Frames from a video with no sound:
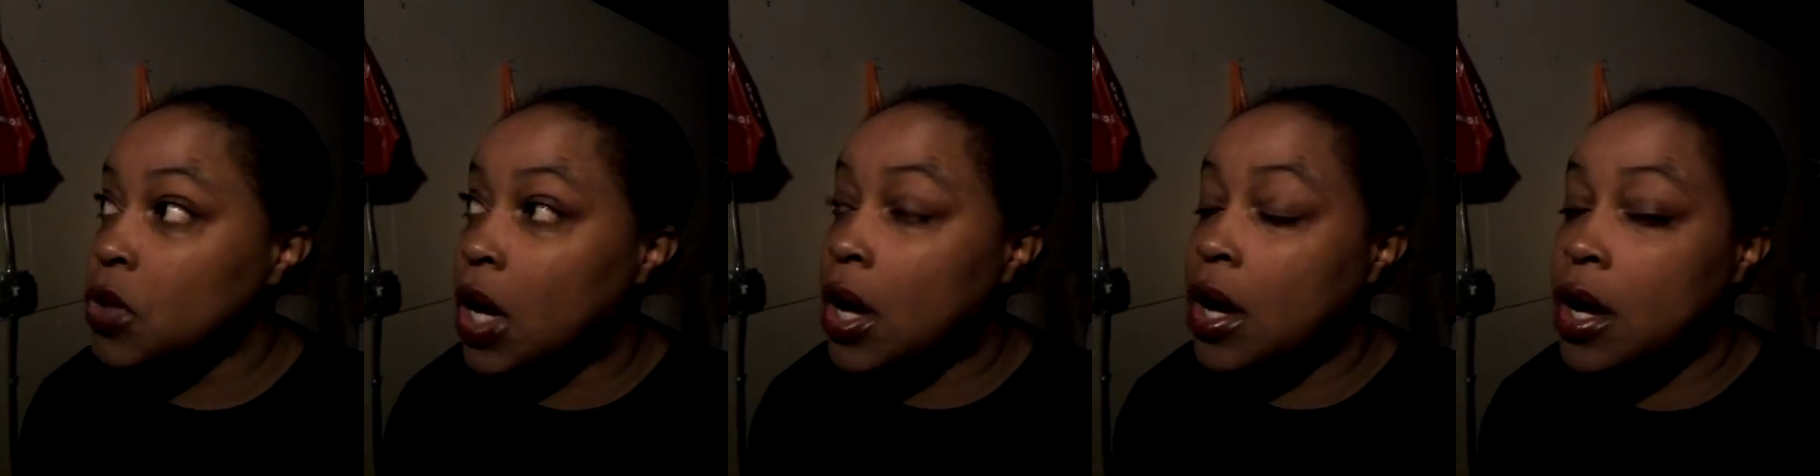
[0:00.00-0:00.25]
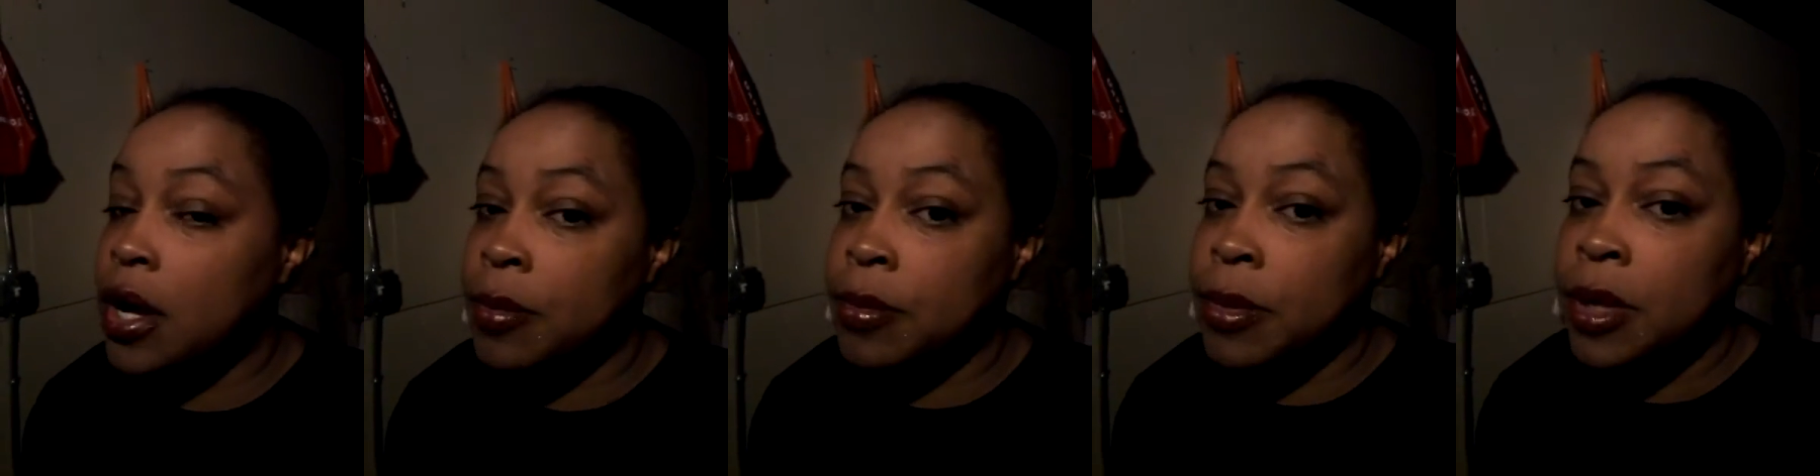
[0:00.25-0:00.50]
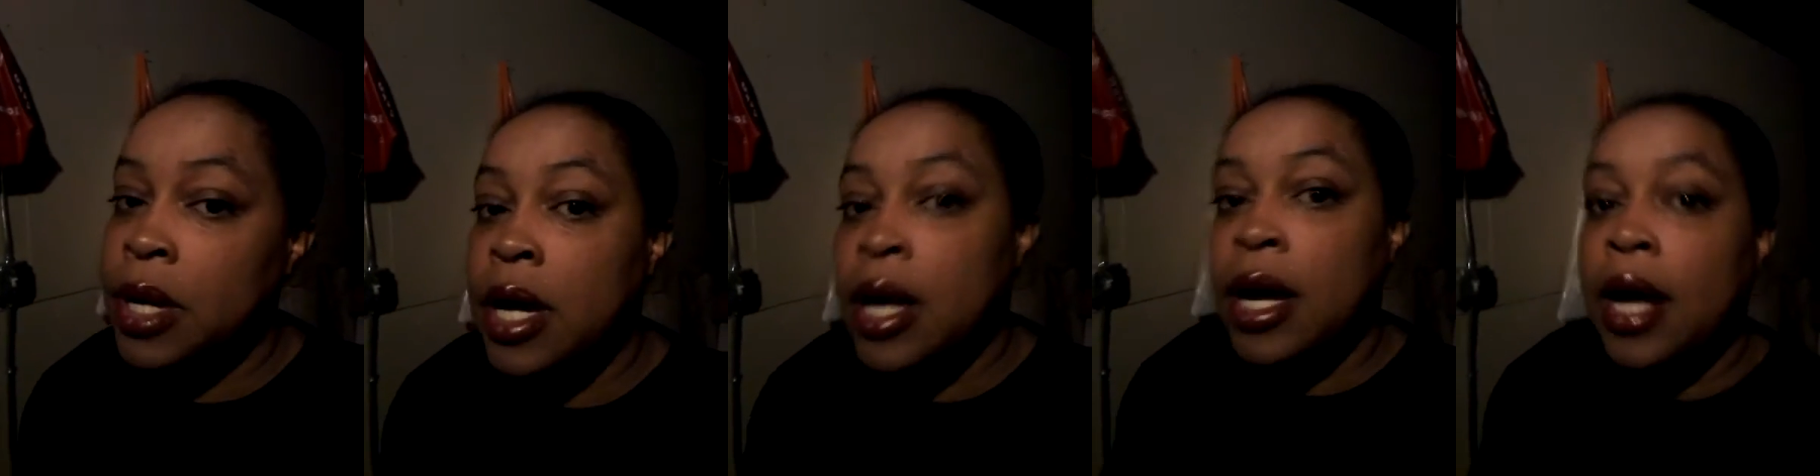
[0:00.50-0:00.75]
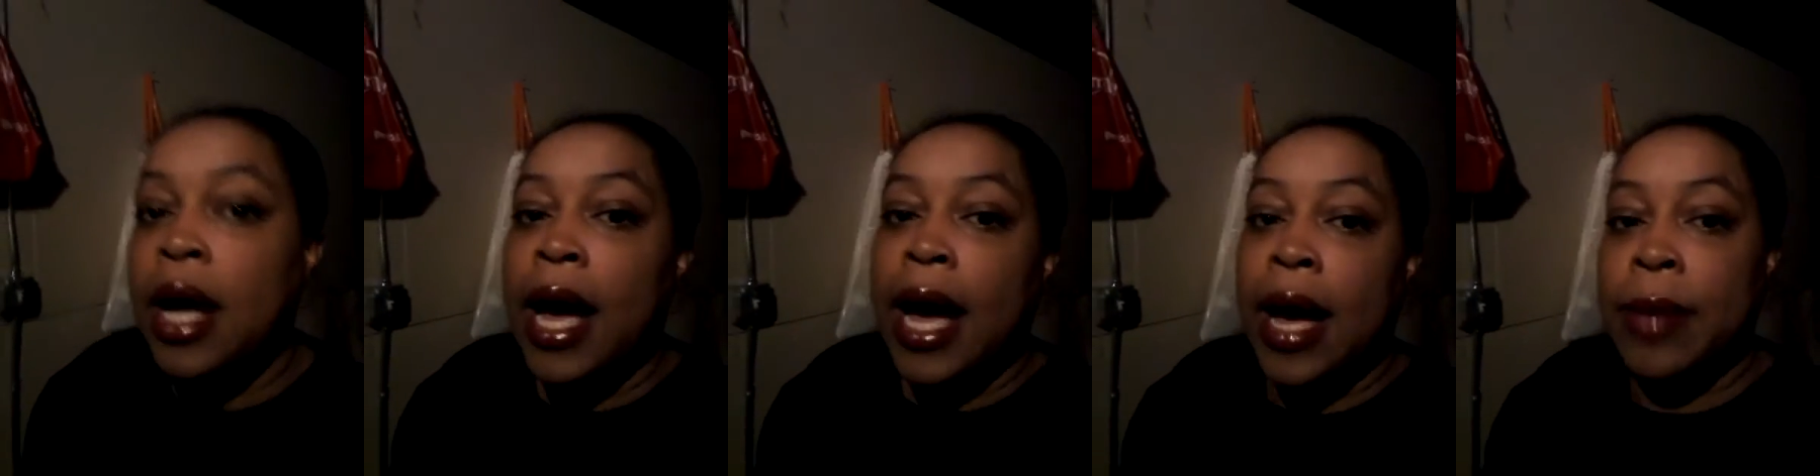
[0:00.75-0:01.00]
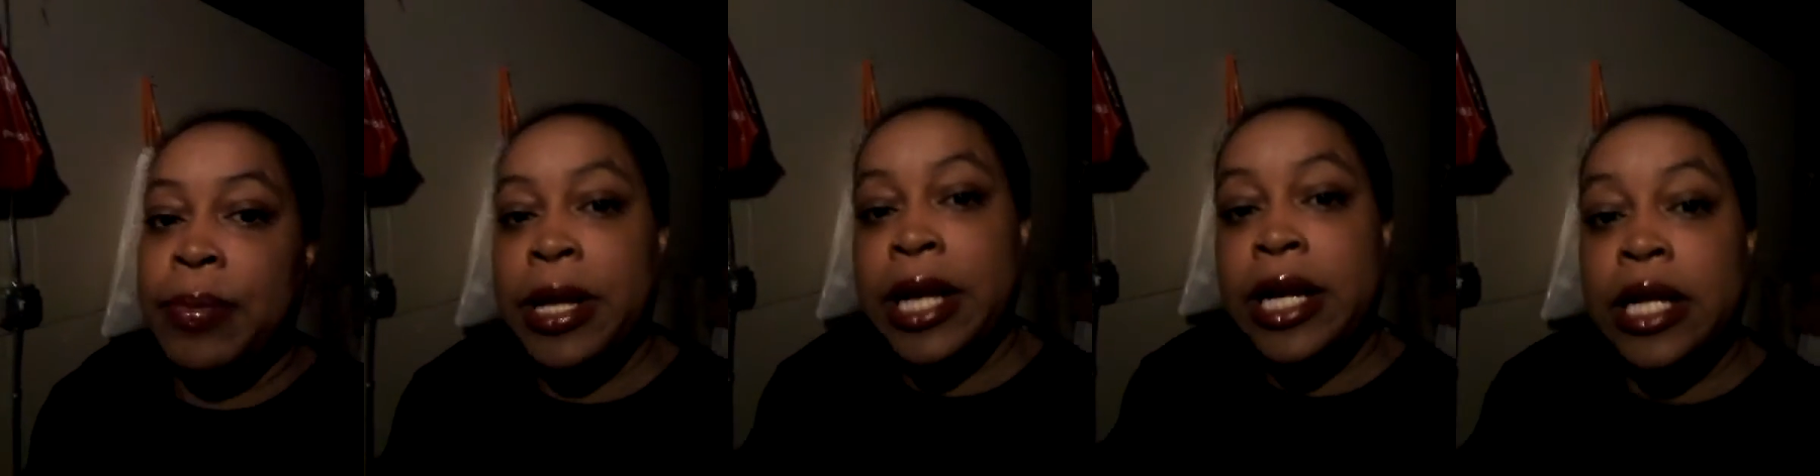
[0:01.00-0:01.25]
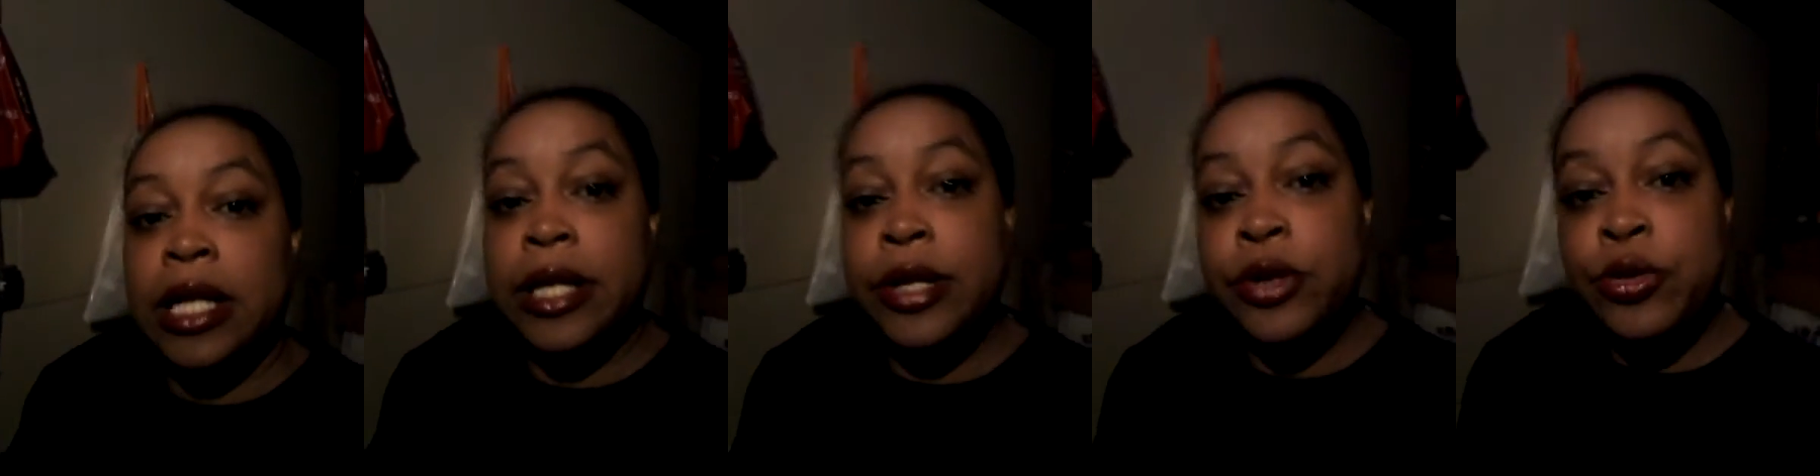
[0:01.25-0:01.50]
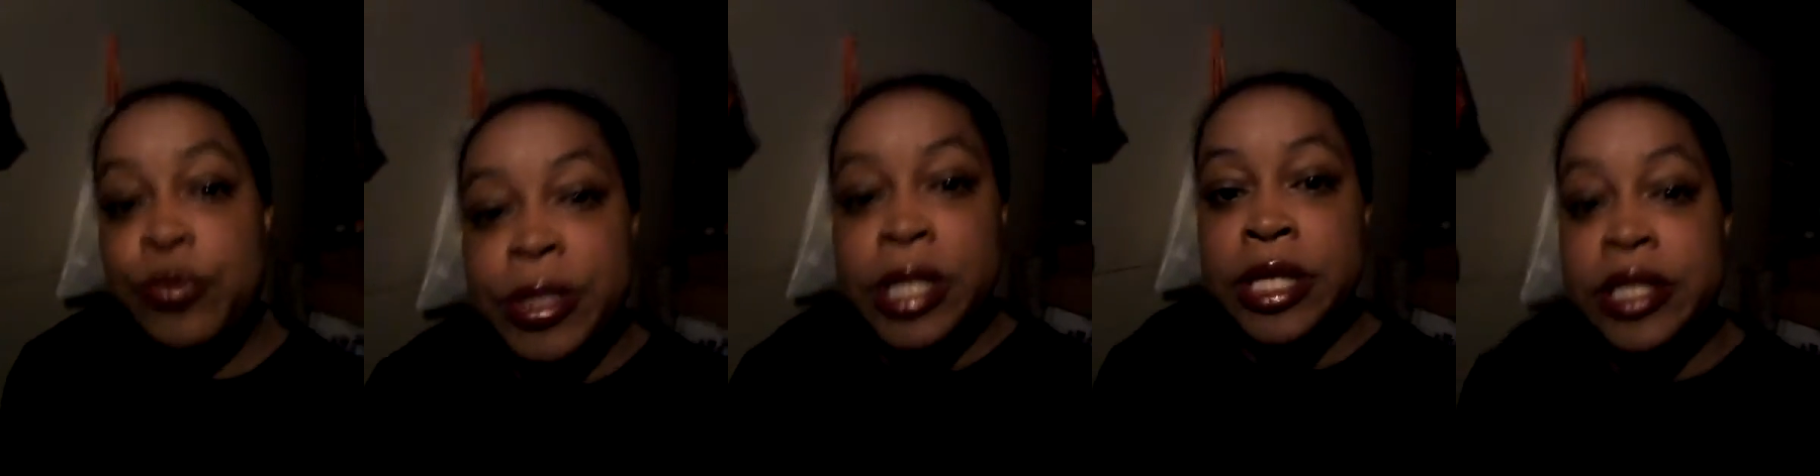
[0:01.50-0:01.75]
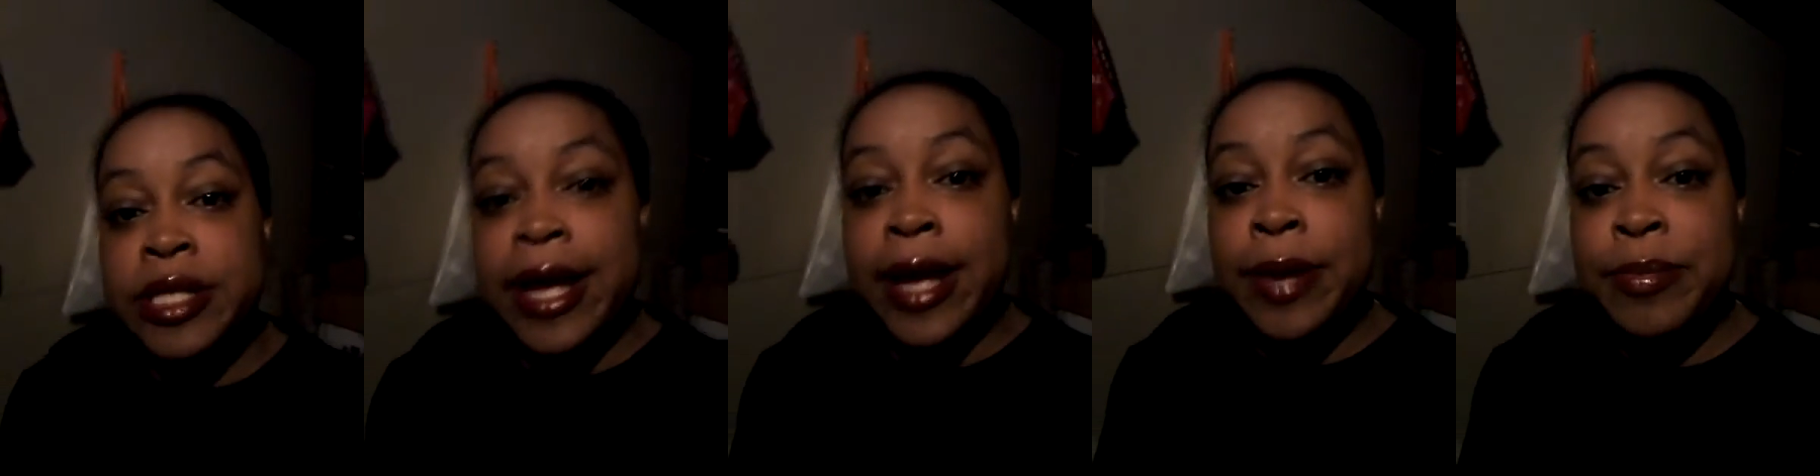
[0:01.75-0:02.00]
I played a little bit
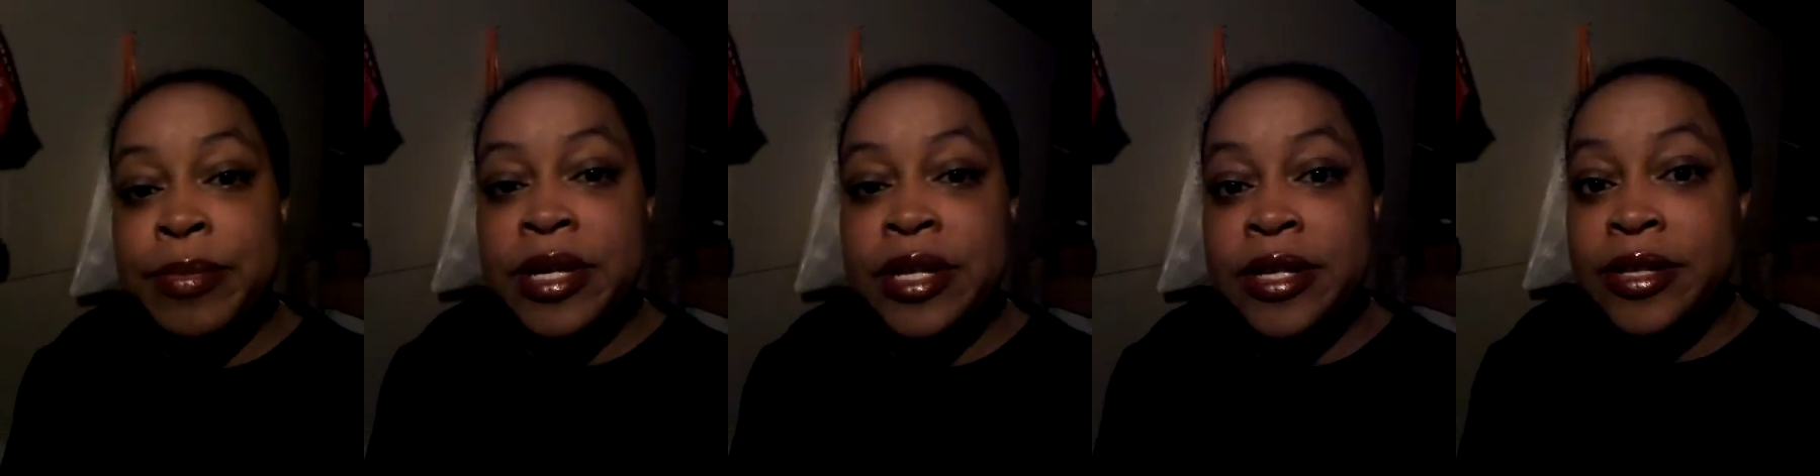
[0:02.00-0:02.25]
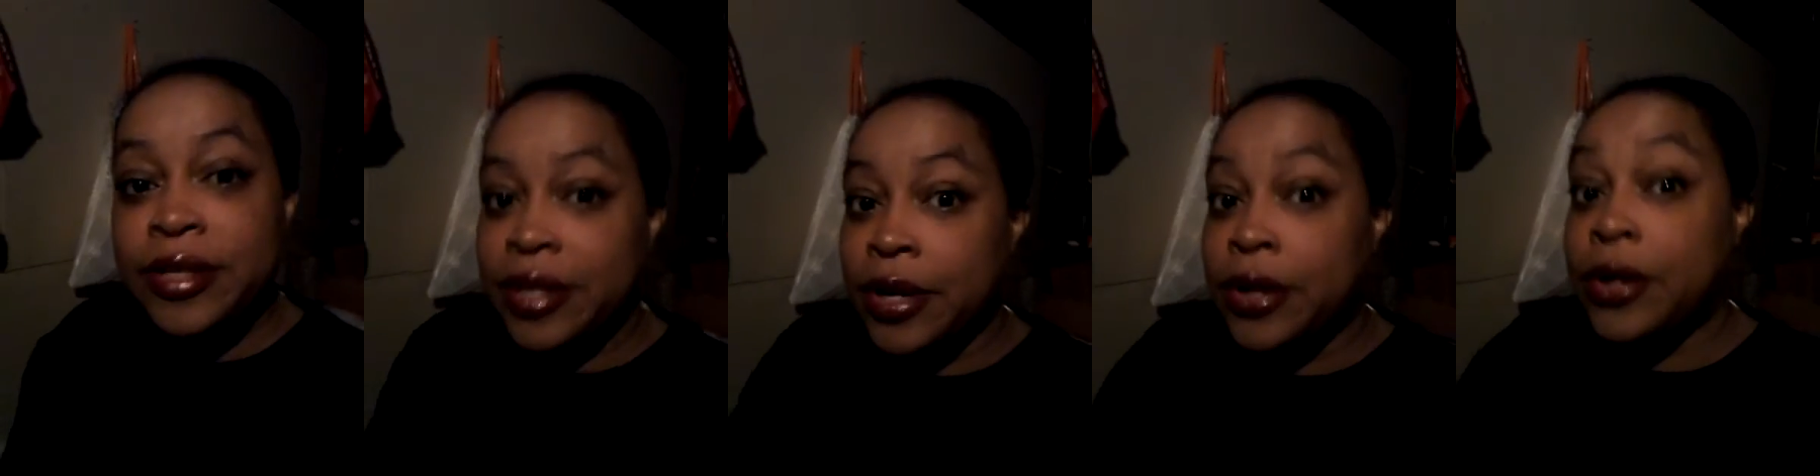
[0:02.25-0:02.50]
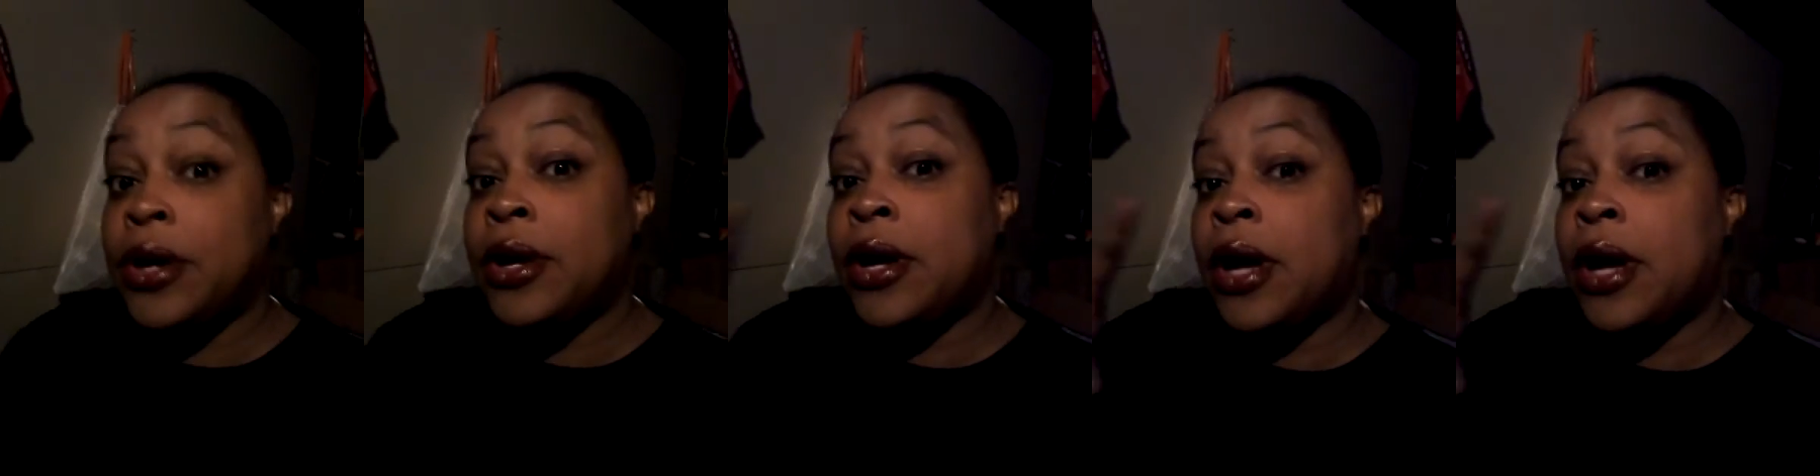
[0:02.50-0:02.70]
of Zombies.